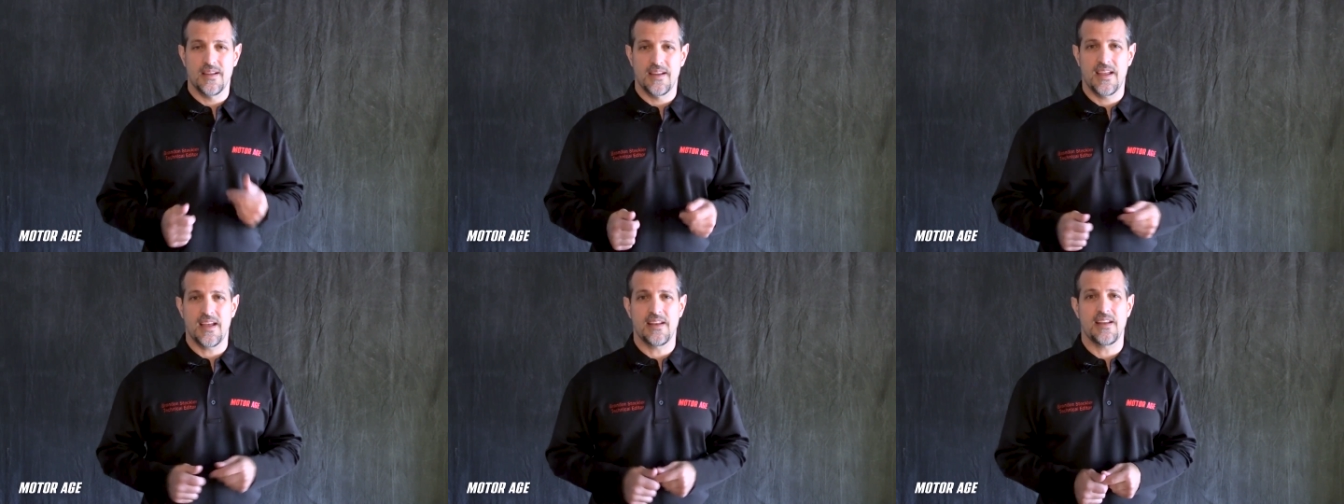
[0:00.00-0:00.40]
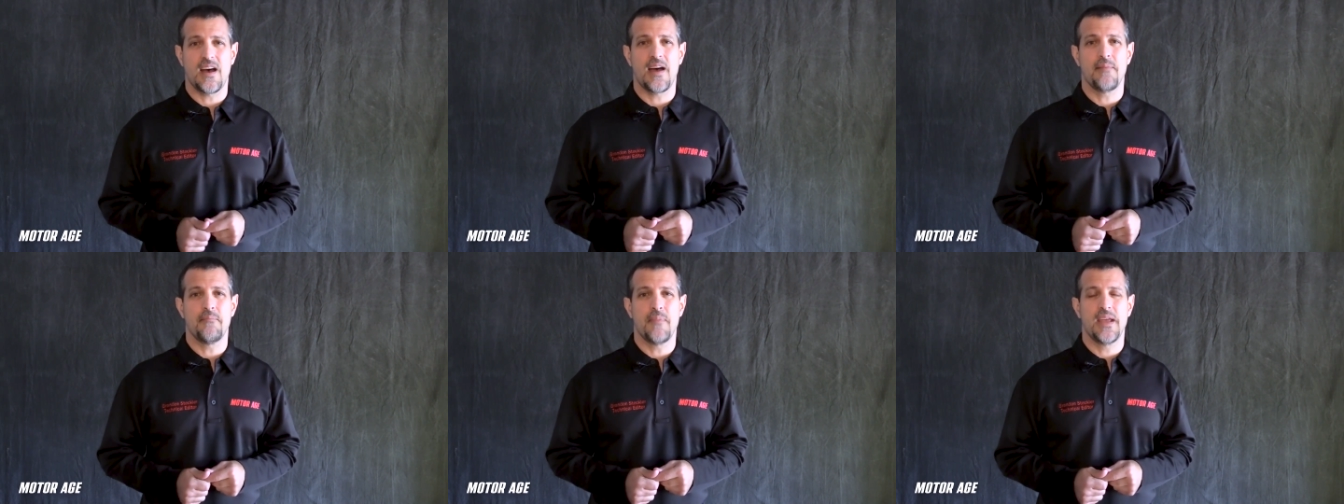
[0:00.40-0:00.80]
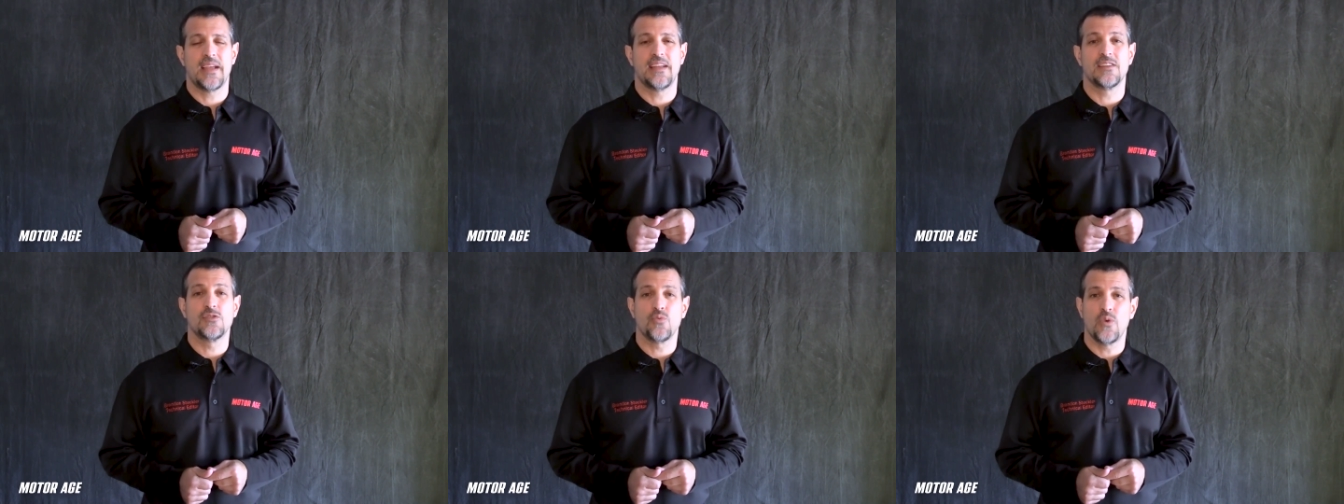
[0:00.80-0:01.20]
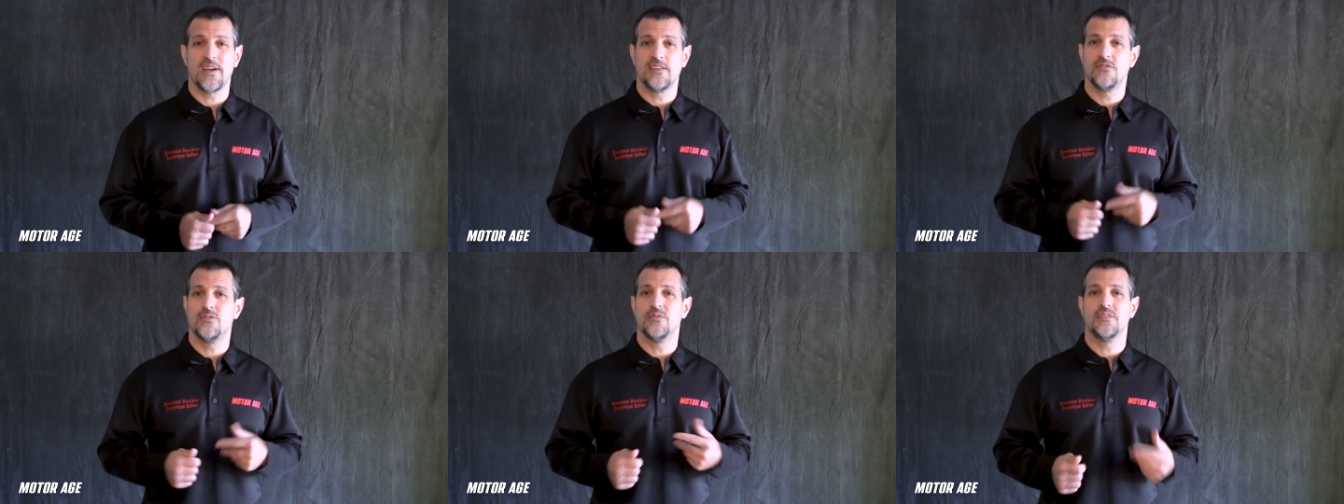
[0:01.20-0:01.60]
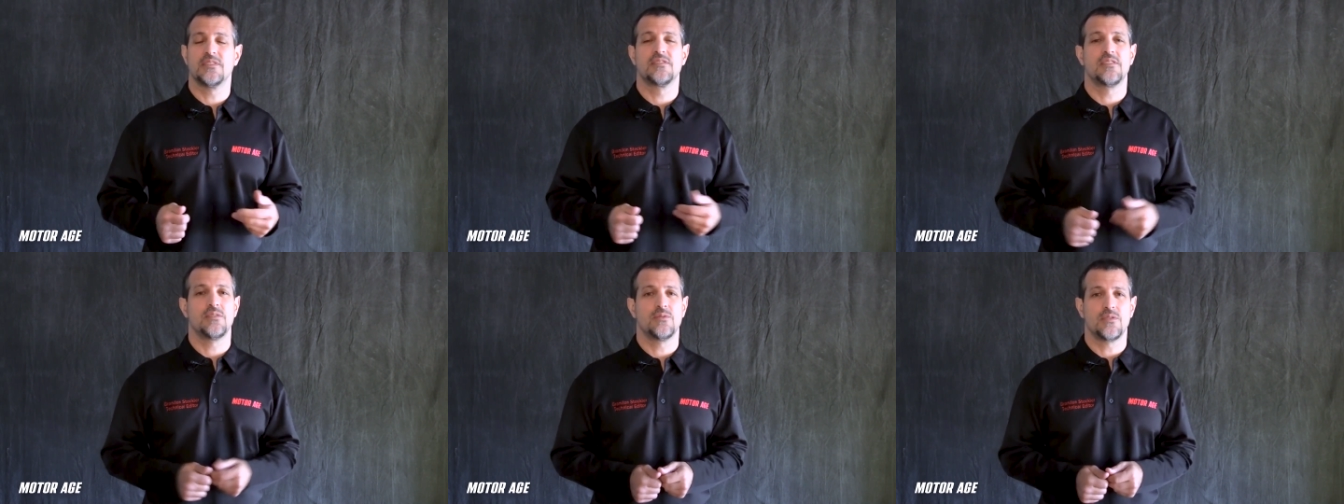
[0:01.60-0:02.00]
cannot make its way to the
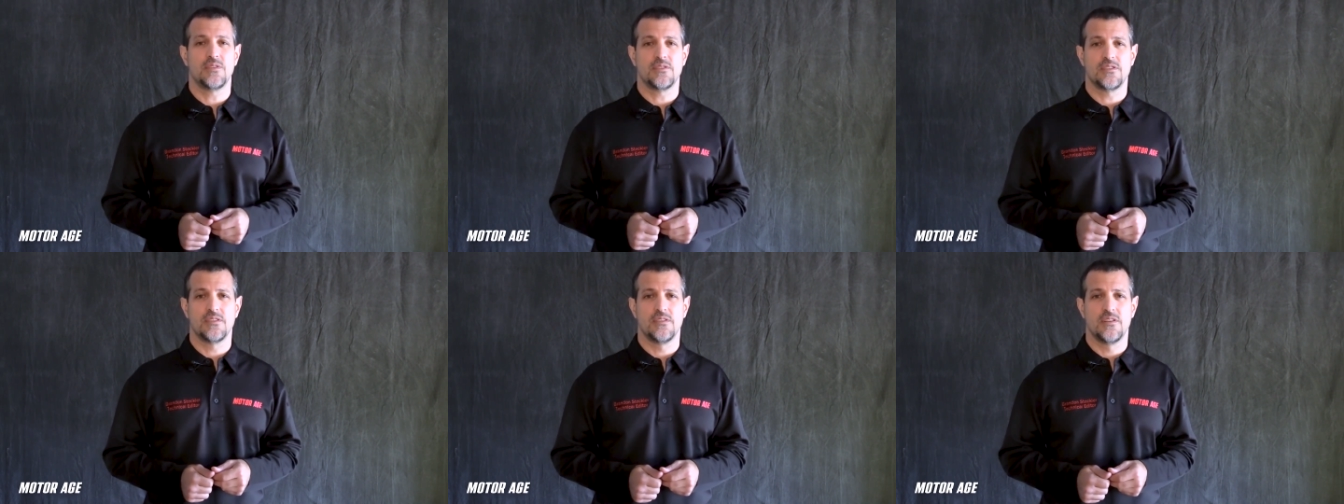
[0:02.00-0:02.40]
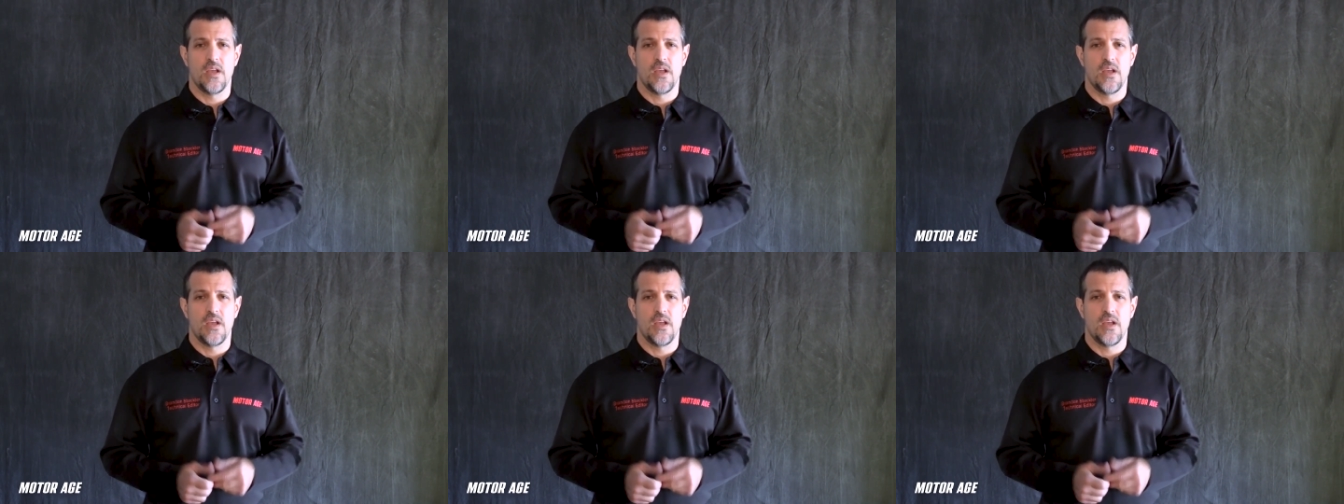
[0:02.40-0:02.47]
cylinders.